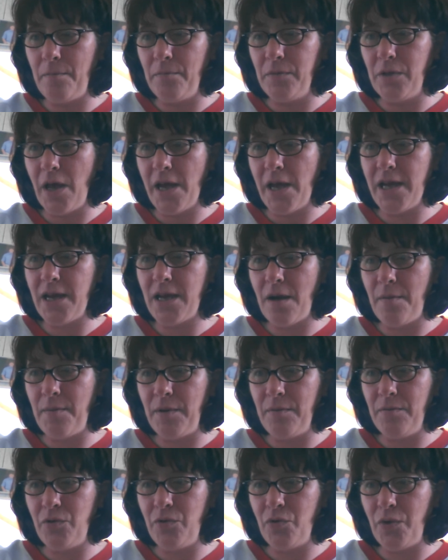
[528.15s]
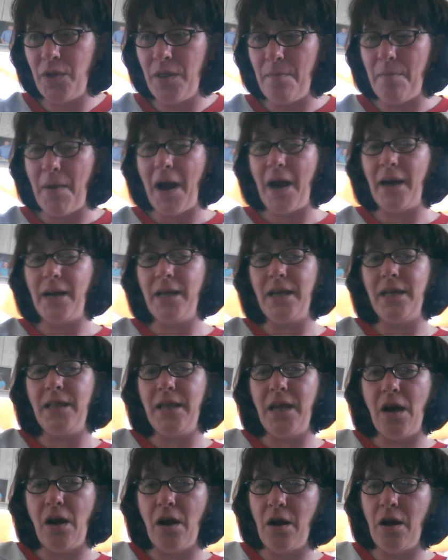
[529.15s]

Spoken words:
light coming between the body and the